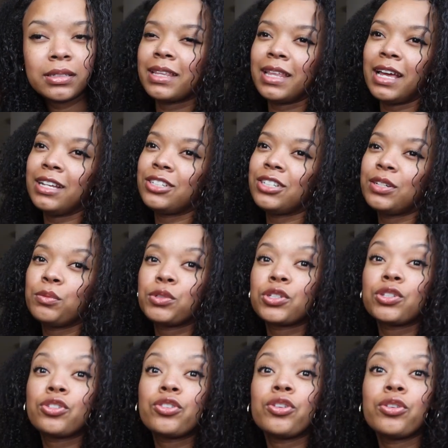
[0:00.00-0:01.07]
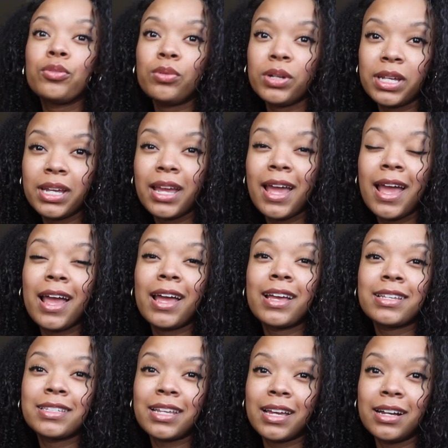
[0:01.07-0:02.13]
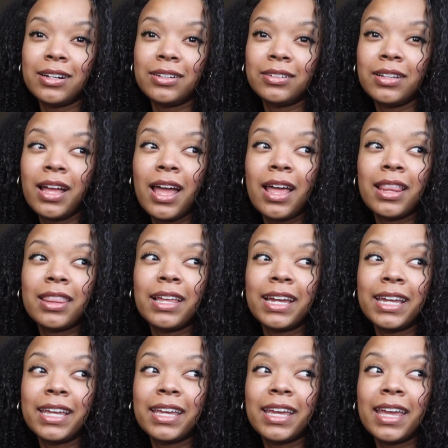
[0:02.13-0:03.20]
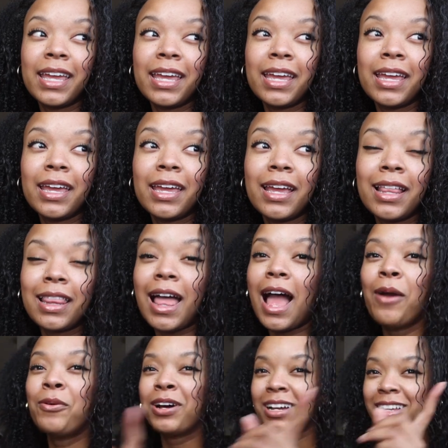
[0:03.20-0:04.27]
That shit was chewy as hell. Like, I'm,